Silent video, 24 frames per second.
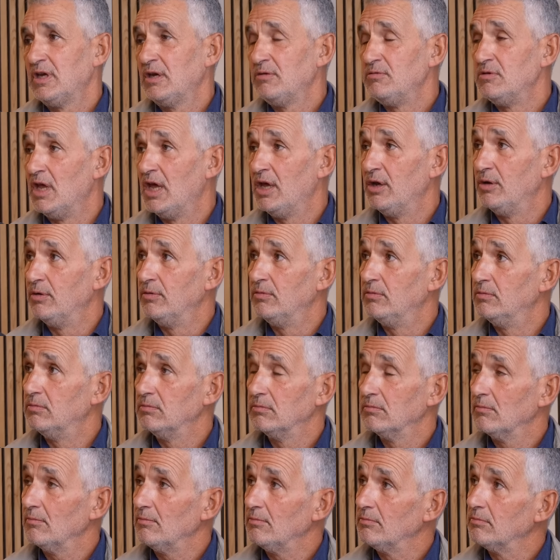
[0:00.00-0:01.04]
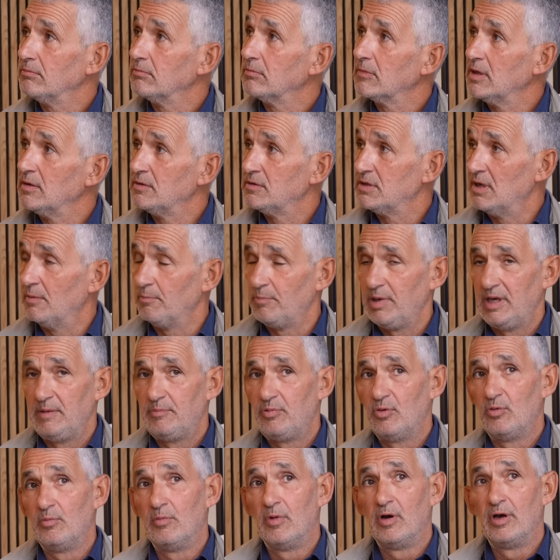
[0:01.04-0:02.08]
don't know. Some
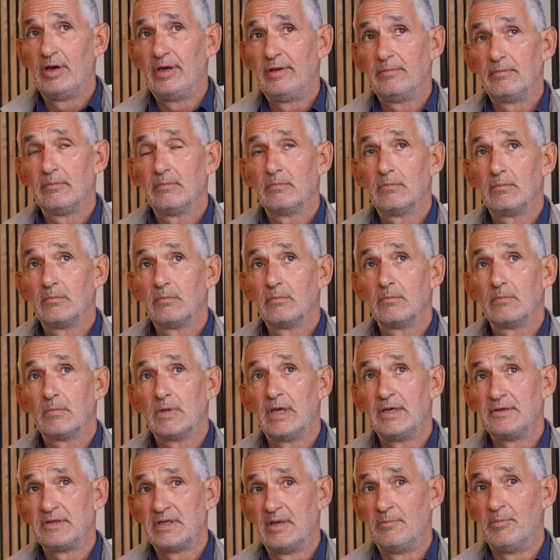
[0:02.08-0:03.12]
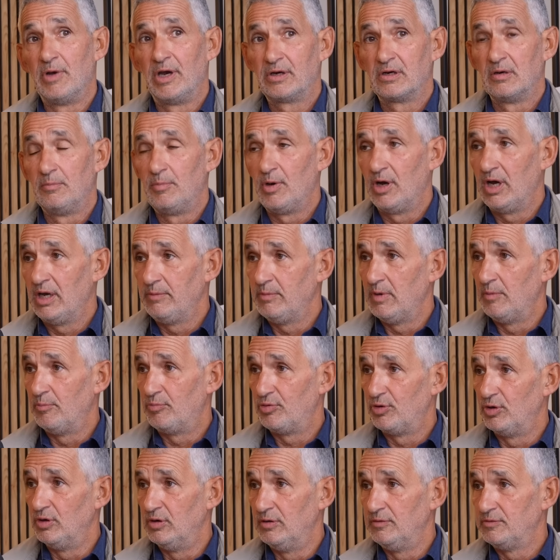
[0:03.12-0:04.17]
people might, as their microbiome
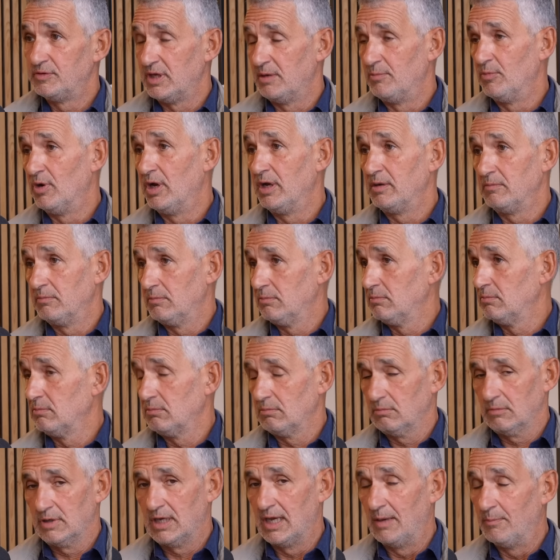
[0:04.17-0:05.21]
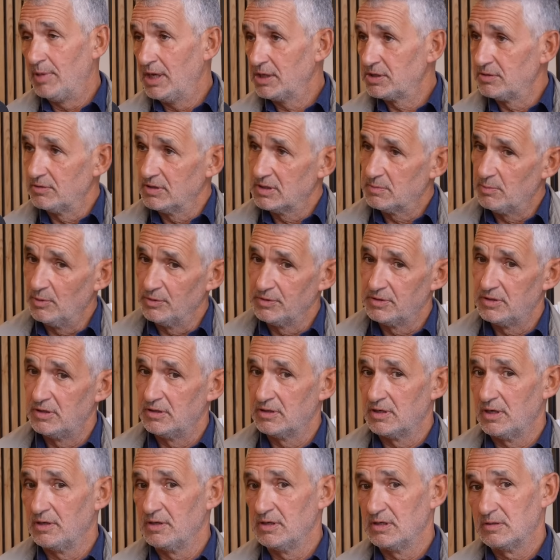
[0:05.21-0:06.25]
improves, they might get better
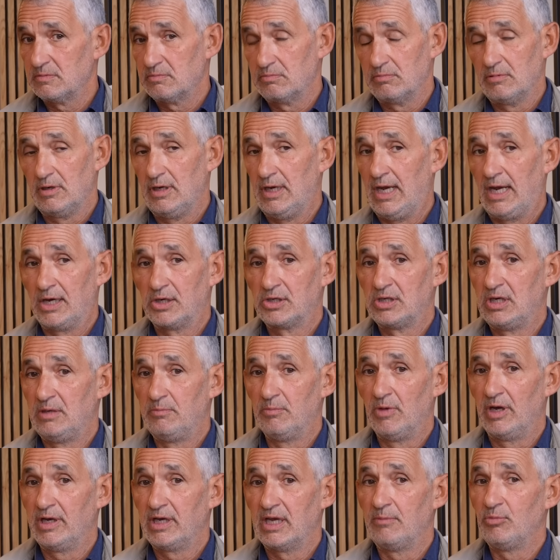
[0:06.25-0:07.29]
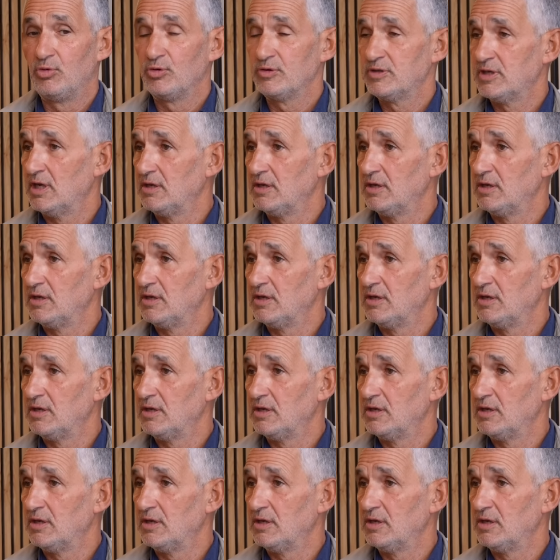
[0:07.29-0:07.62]
responses. Others actually might get more